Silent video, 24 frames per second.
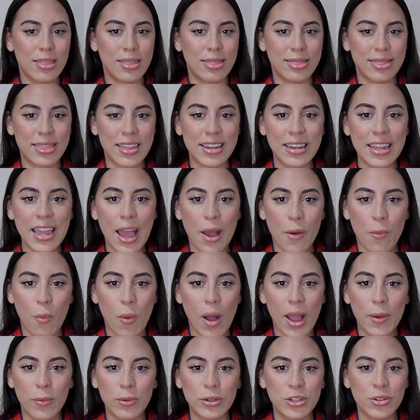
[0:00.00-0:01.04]
then yeah why
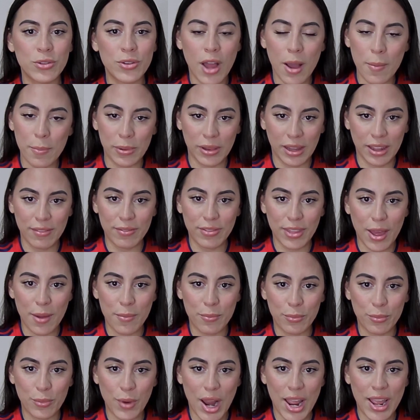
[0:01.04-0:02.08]
would you not believe them
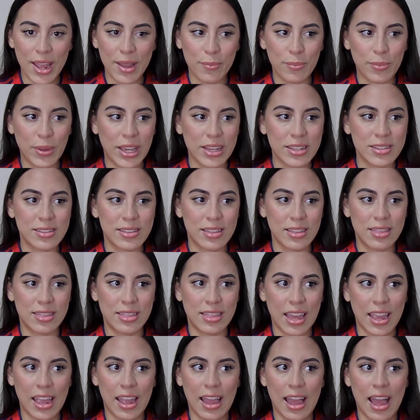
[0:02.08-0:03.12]
right because
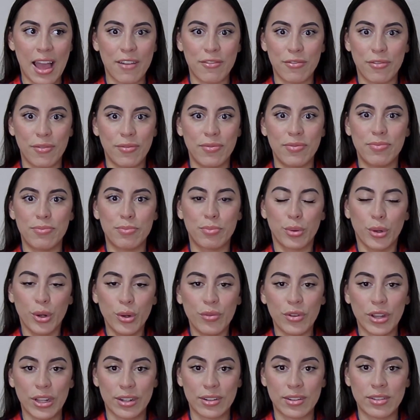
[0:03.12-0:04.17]
they have
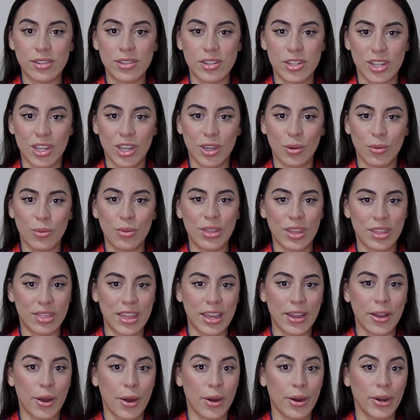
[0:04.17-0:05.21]
proven to you that they
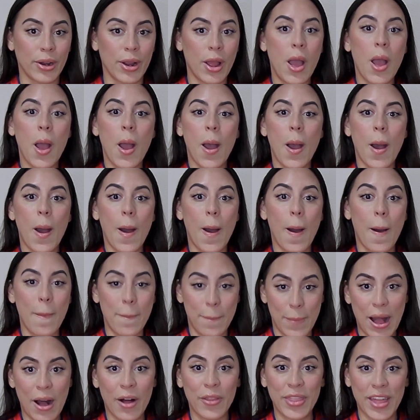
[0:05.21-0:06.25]
are
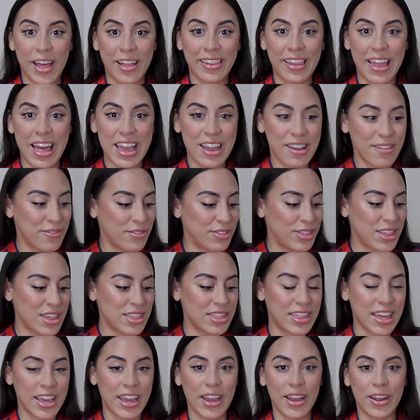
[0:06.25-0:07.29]
about that life, that
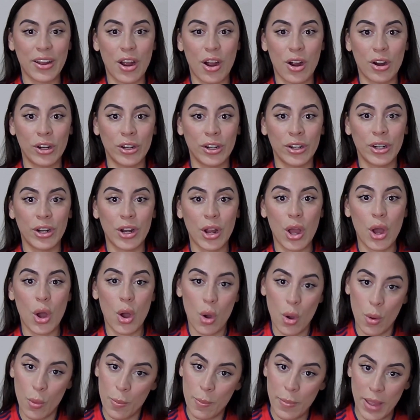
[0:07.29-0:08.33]
they are
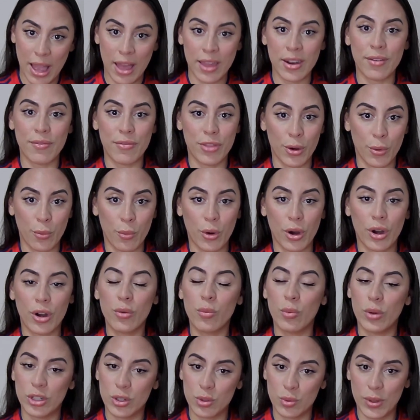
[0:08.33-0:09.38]
a man of their word,
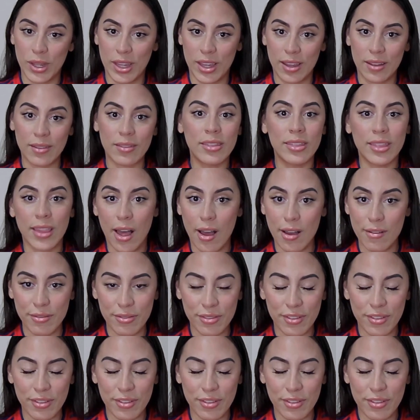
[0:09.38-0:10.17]
which we love,